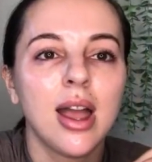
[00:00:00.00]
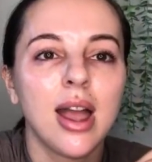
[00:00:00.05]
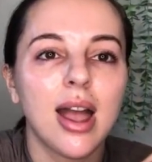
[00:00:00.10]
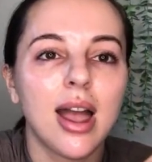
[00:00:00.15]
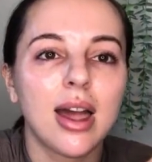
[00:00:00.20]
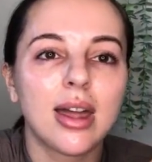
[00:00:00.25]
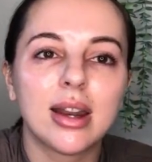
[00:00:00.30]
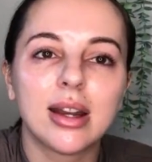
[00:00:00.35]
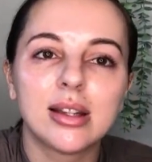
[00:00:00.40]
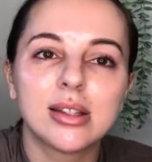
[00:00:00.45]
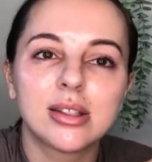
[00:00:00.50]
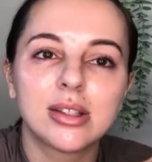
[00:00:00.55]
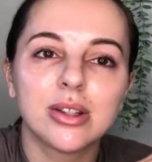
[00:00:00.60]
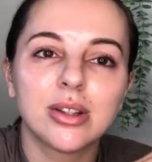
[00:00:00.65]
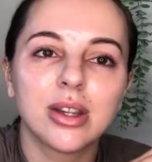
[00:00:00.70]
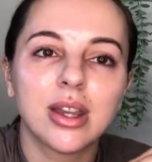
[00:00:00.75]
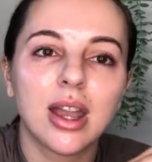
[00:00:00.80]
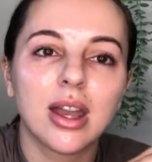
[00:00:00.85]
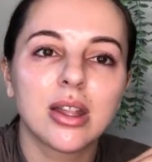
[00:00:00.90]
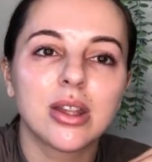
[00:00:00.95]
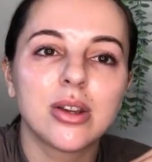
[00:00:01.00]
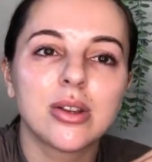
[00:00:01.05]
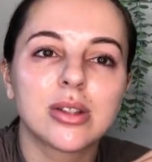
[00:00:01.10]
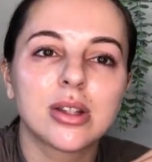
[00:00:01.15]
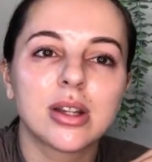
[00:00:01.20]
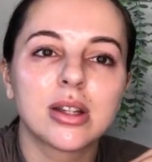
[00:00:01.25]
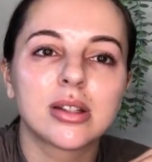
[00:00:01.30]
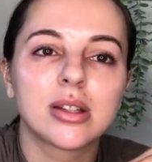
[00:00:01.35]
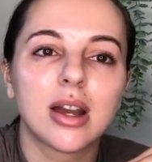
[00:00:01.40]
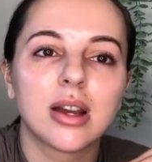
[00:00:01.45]
and I still can't use
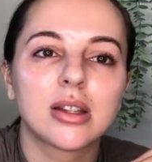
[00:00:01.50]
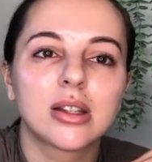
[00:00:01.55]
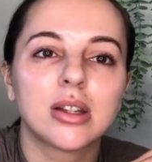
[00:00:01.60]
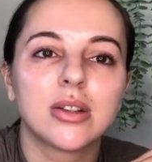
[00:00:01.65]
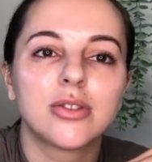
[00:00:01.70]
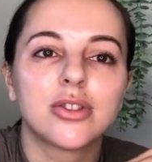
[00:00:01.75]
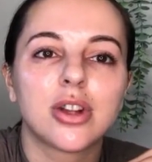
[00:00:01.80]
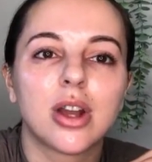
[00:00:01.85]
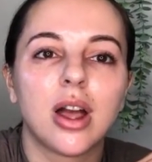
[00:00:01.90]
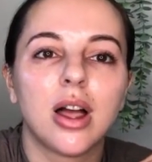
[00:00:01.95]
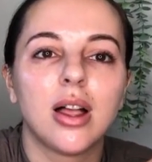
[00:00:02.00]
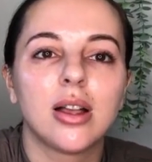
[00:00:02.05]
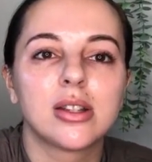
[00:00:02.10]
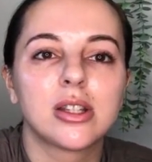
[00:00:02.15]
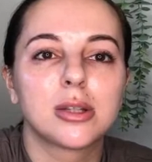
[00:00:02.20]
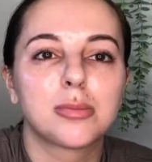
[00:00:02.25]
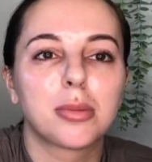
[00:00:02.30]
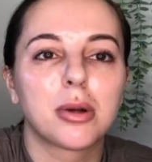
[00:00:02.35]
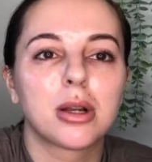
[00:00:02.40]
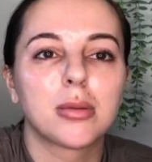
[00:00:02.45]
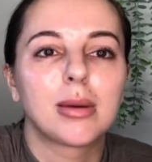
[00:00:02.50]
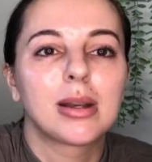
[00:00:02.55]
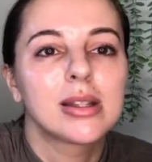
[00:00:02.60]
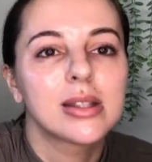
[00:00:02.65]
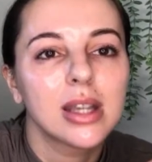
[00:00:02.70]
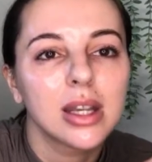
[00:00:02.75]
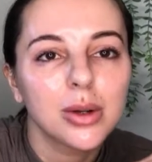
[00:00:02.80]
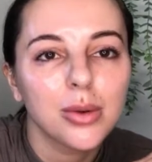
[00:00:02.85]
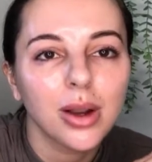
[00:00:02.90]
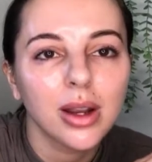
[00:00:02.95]
conductive gel as it's burning my
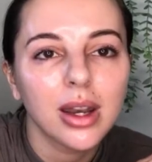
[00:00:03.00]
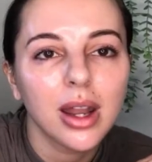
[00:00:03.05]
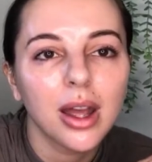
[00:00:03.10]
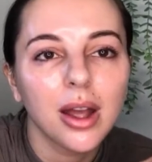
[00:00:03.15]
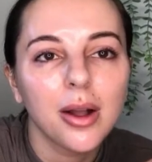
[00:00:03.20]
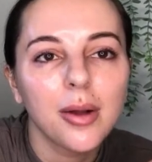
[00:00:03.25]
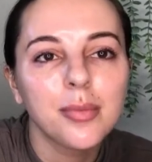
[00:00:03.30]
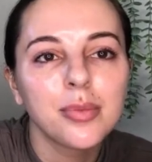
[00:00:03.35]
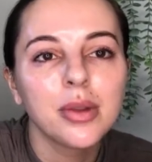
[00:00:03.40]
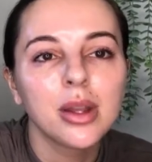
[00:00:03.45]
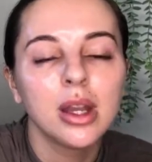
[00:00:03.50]
skin right now.